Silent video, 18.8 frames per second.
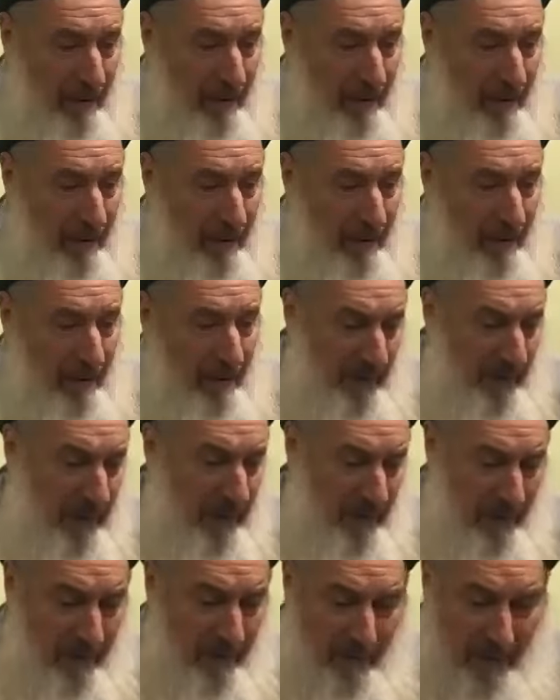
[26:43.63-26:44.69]
perfection.
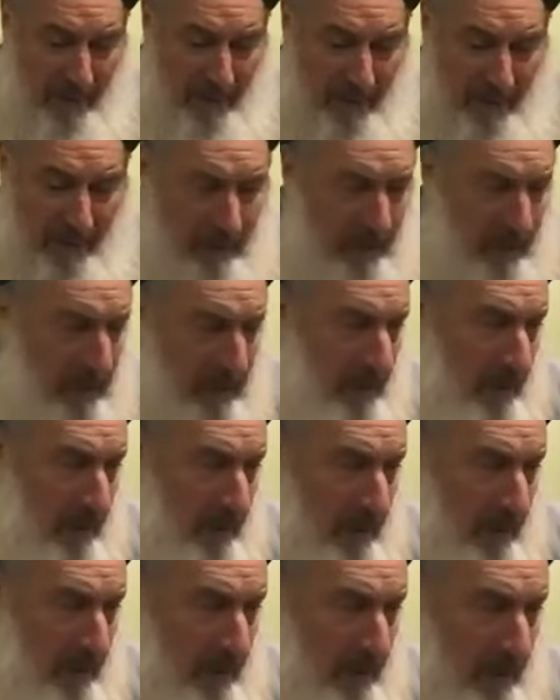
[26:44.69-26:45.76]
What can be?
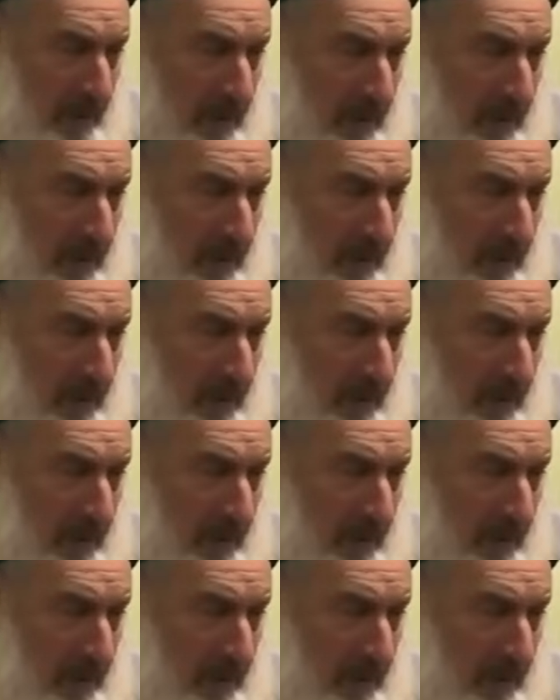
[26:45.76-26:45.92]
How